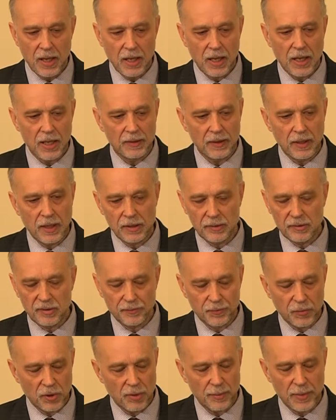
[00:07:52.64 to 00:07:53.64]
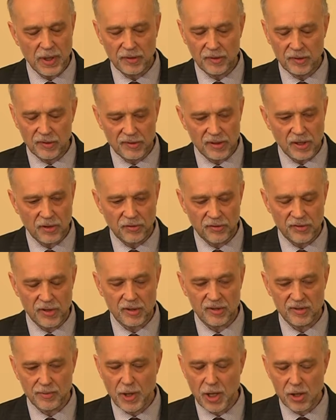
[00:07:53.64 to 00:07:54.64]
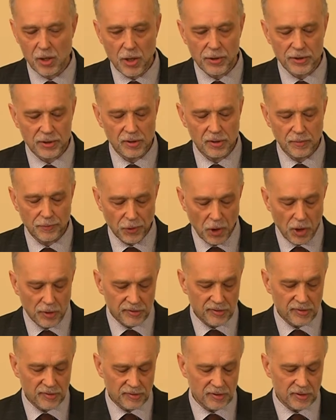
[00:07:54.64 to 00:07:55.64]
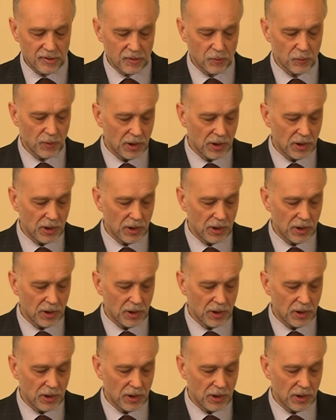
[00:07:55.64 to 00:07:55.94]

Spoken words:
and sperm and such things, biological processes,